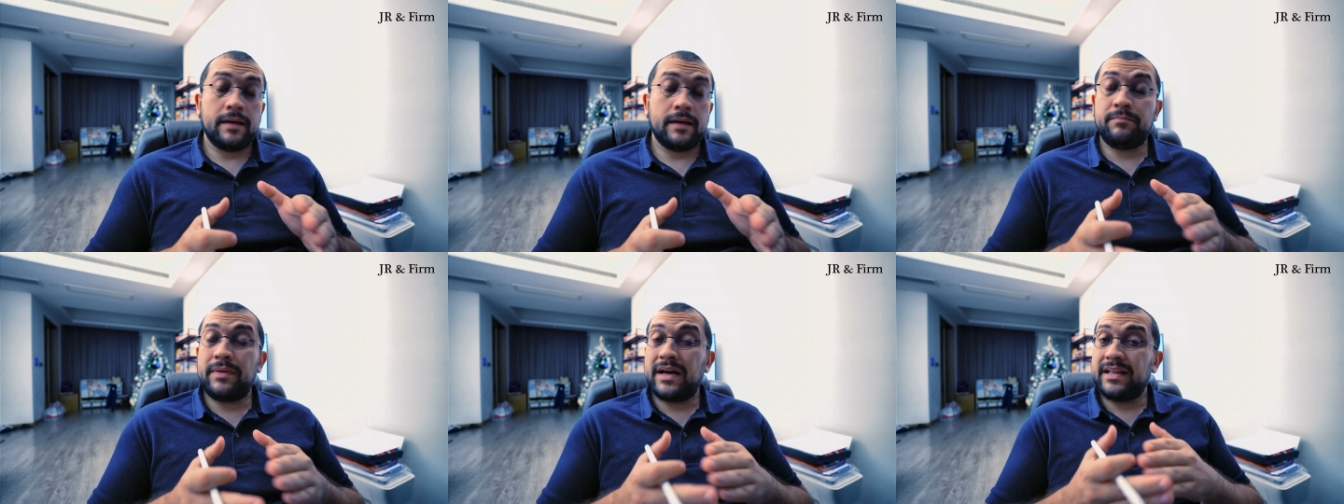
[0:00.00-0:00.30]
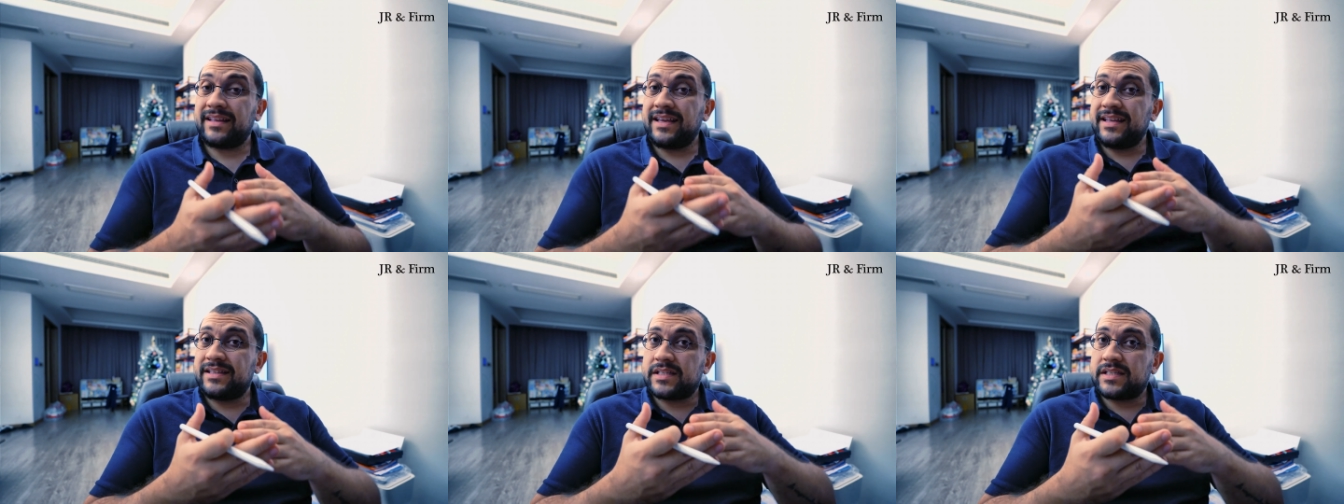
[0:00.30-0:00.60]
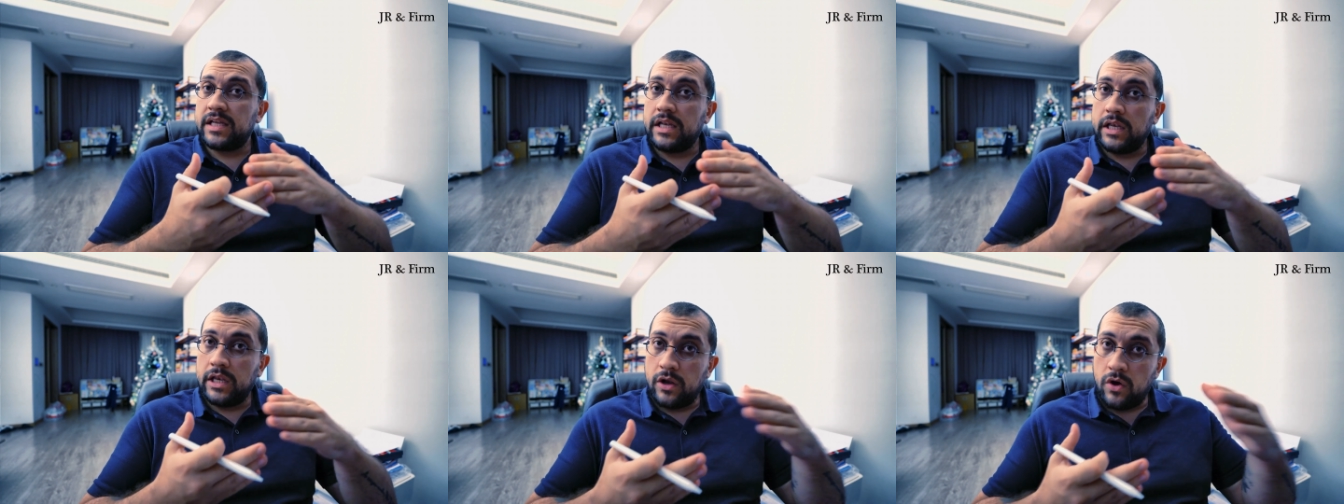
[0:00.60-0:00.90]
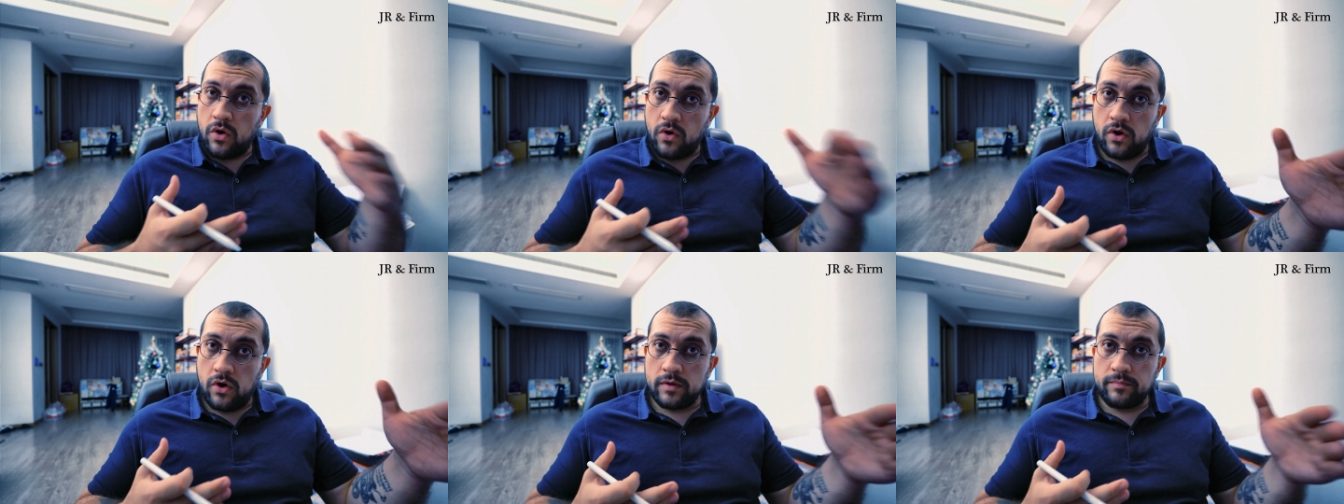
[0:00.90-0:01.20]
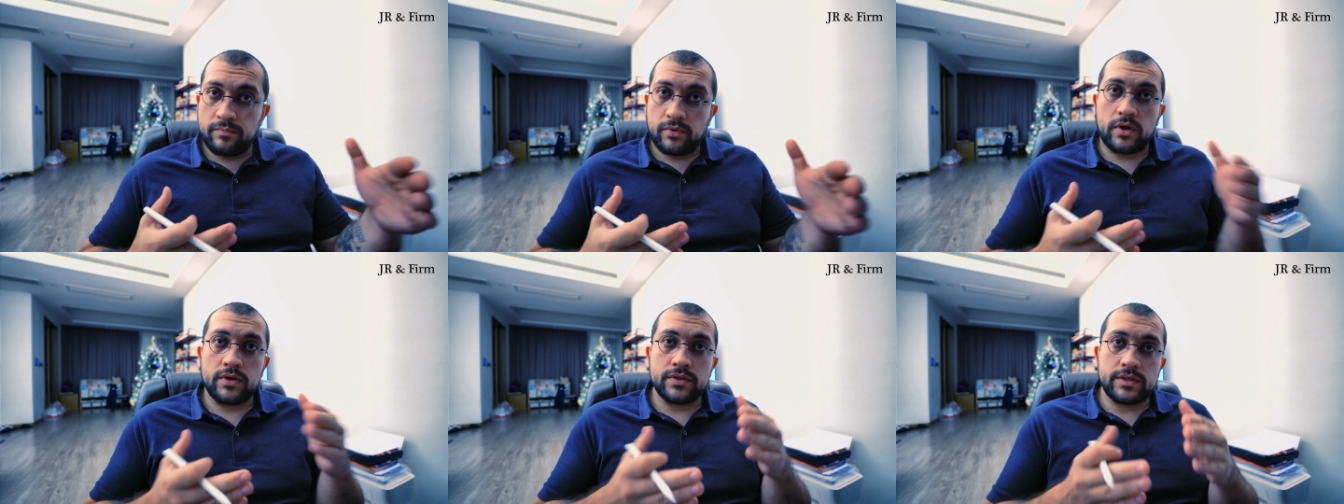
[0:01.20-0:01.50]
But it's a
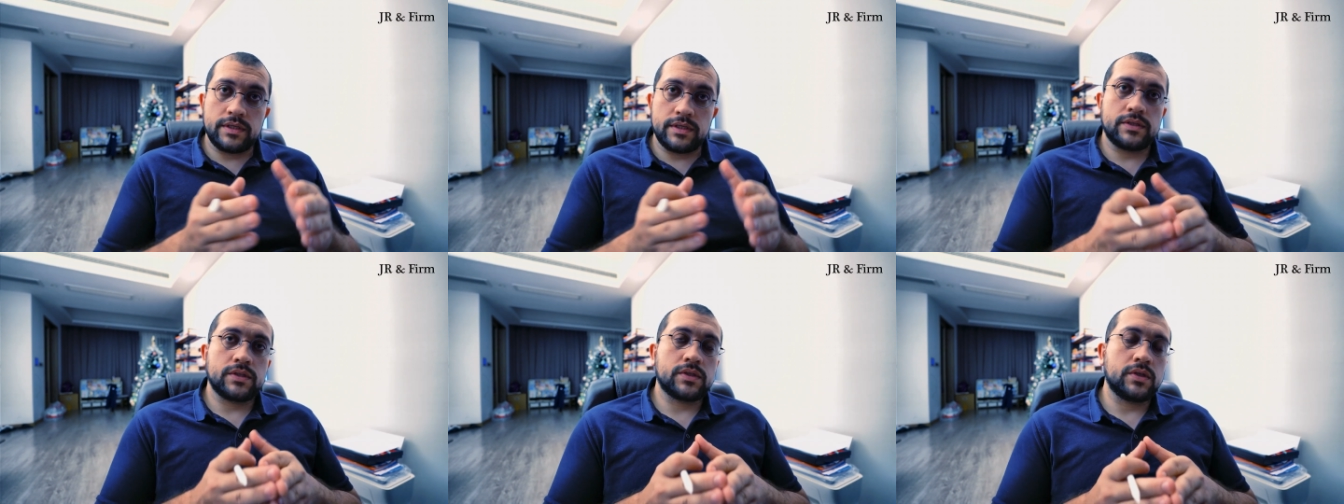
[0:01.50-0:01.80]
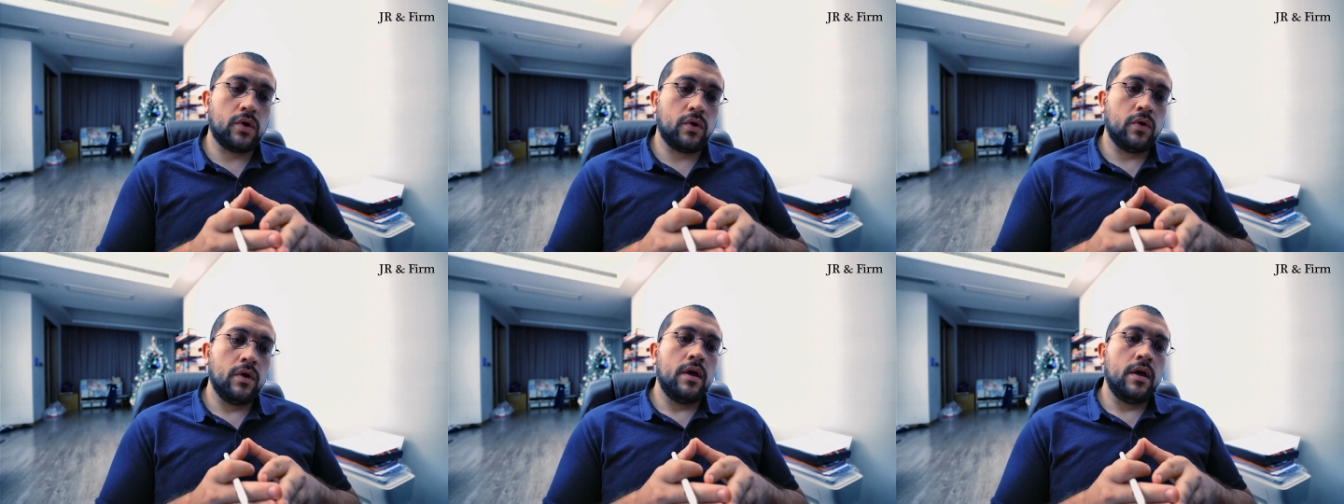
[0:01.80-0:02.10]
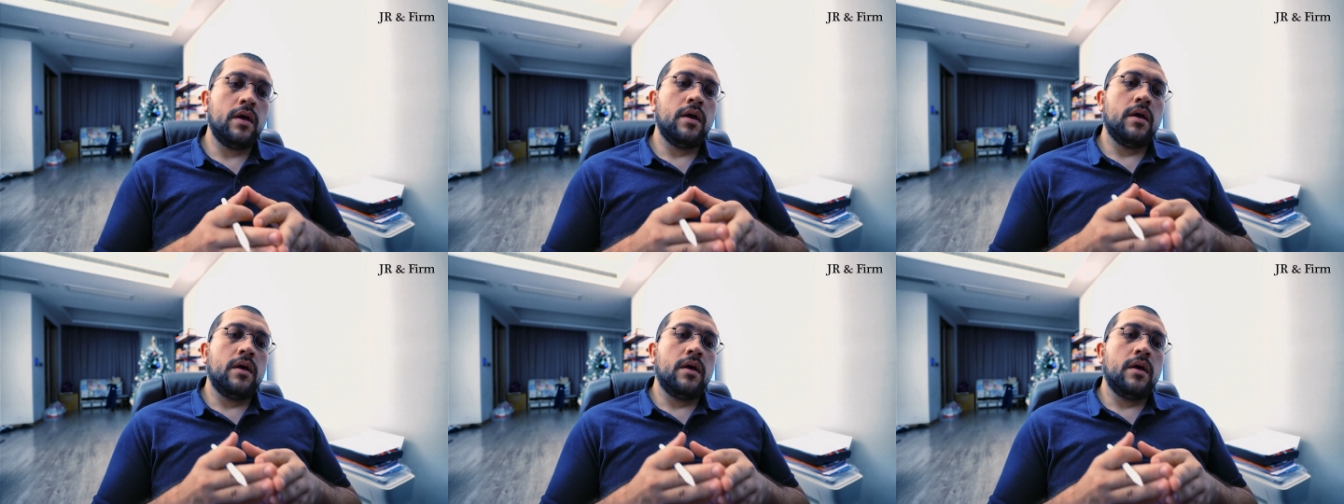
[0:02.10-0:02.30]
long process. So